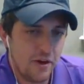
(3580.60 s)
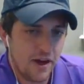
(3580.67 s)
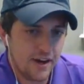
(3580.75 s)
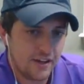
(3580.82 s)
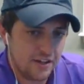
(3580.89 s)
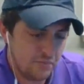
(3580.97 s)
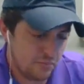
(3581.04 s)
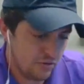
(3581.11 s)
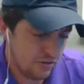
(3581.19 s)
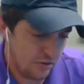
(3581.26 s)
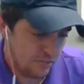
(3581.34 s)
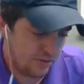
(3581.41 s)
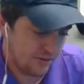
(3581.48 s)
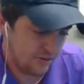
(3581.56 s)
And this is the mnemonic you pulled
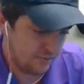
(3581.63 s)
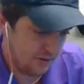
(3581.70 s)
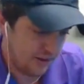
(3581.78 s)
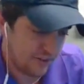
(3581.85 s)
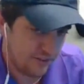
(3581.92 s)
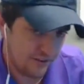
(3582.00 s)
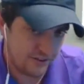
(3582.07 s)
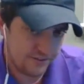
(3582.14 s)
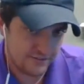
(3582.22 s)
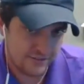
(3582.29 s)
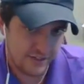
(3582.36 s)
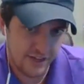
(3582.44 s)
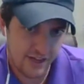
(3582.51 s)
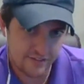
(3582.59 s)
up on your Python
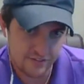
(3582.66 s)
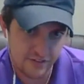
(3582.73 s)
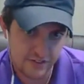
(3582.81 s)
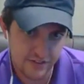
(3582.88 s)
that after you